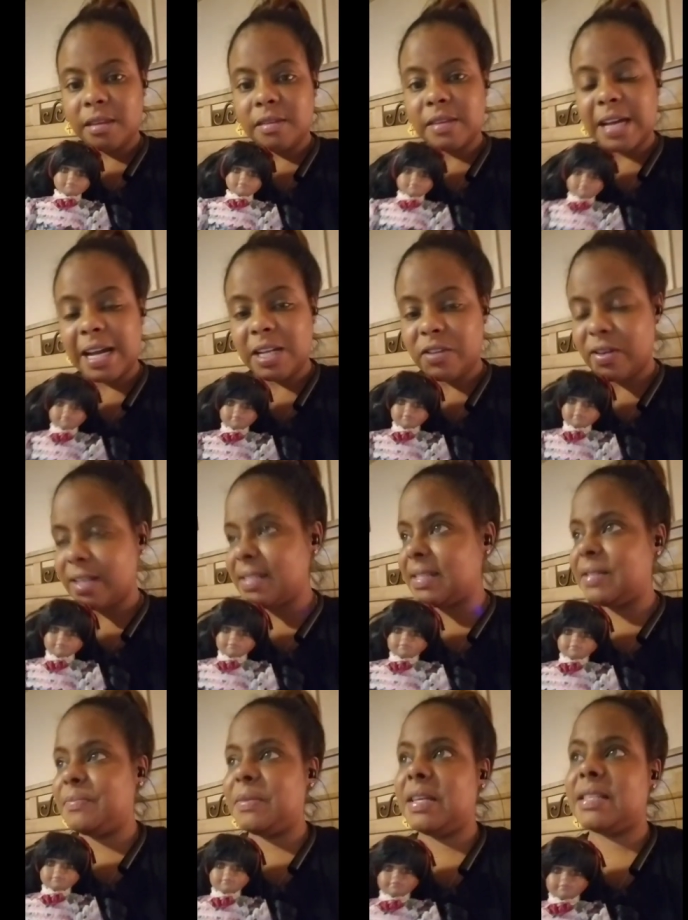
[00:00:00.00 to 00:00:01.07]
I trust
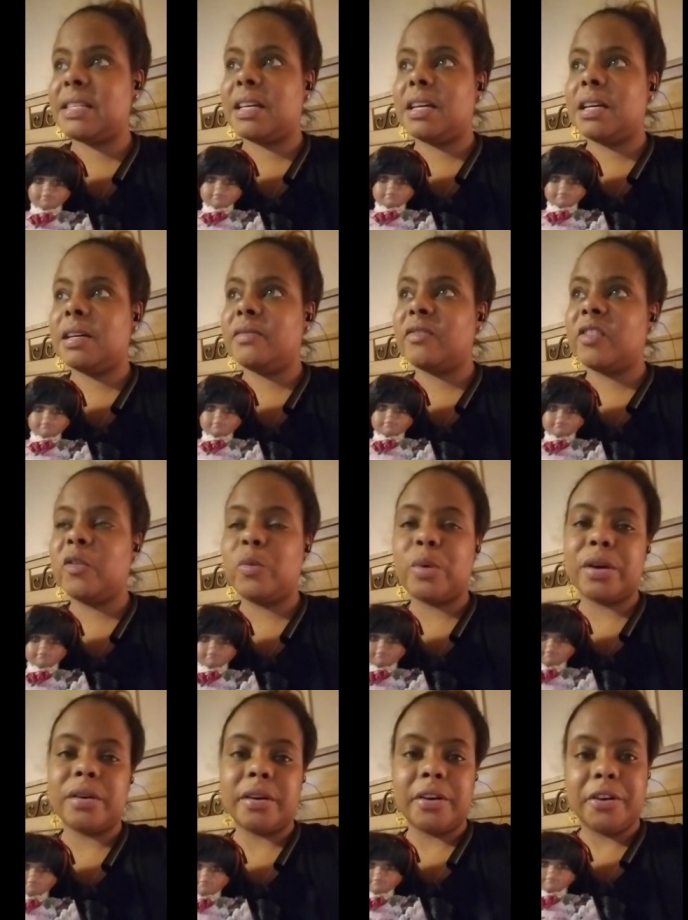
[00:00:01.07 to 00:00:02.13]
him. He's a good root
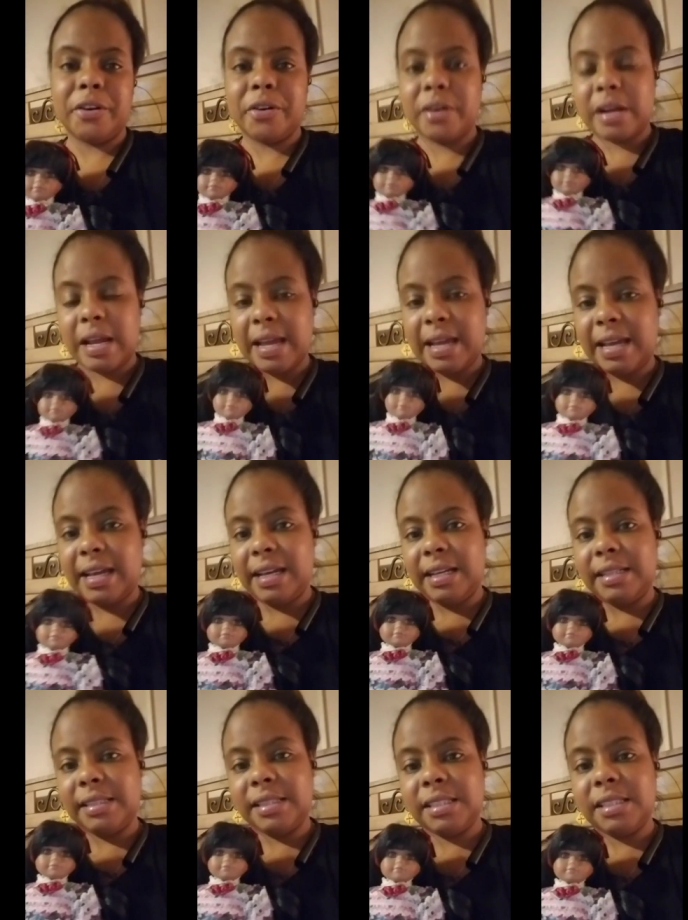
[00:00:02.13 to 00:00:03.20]
worker, and